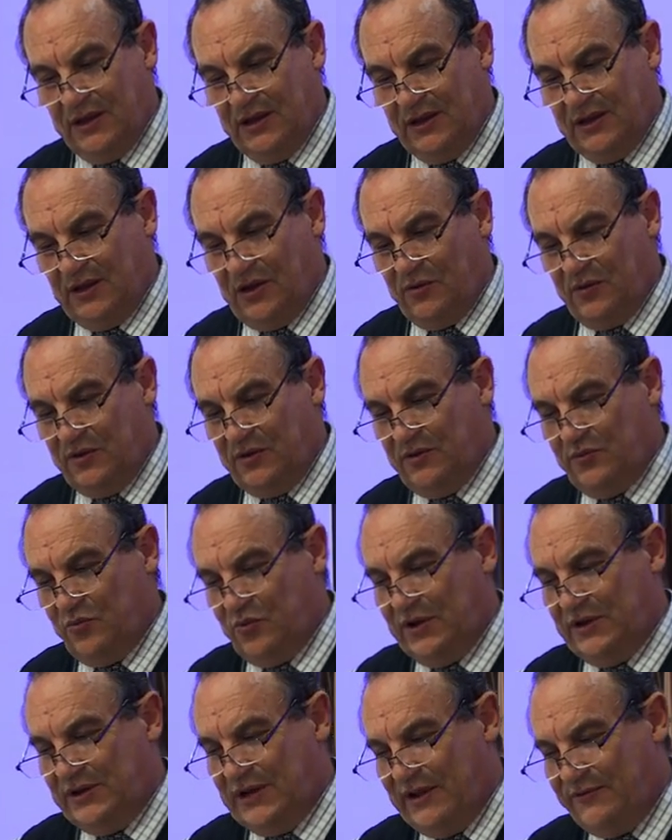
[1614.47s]
you know,
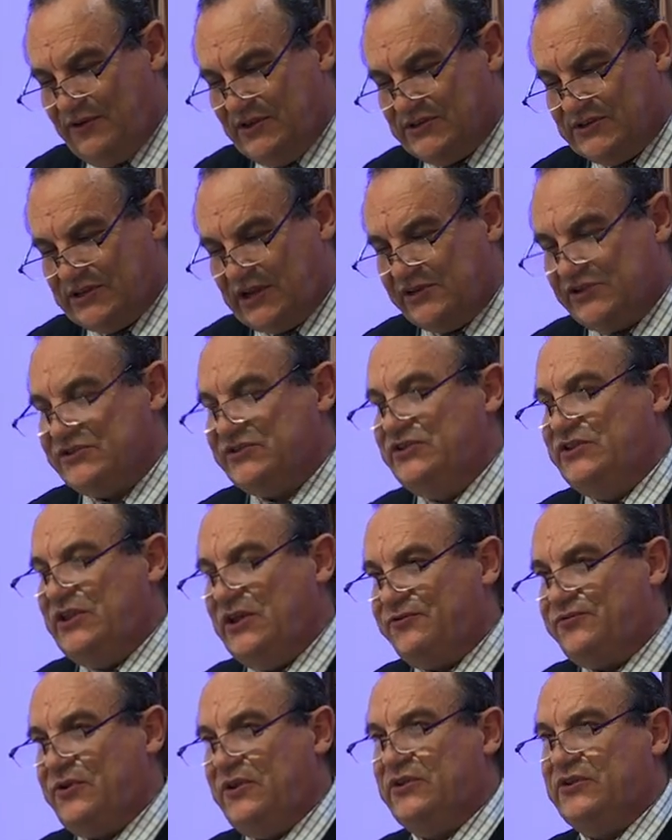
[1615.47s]
we live in such
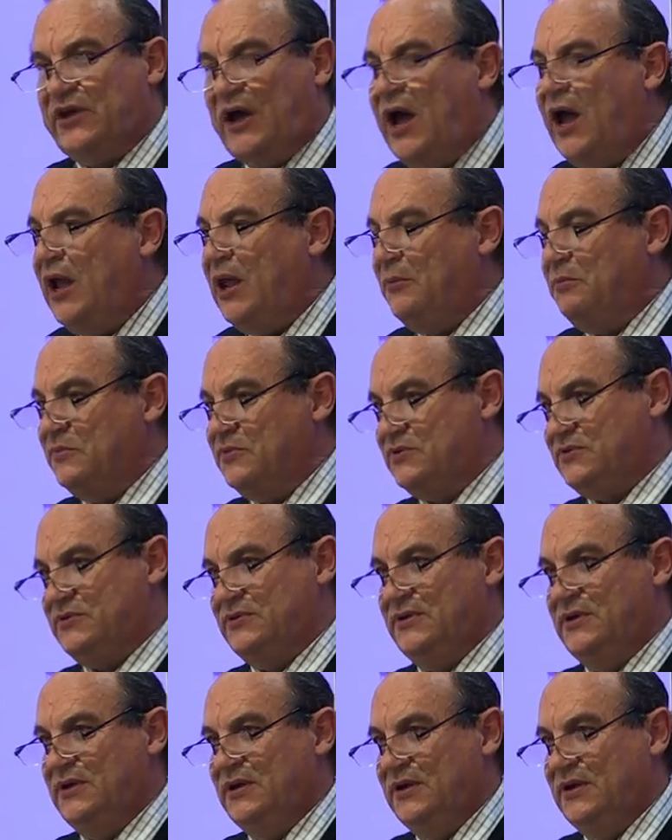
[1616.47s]
different times.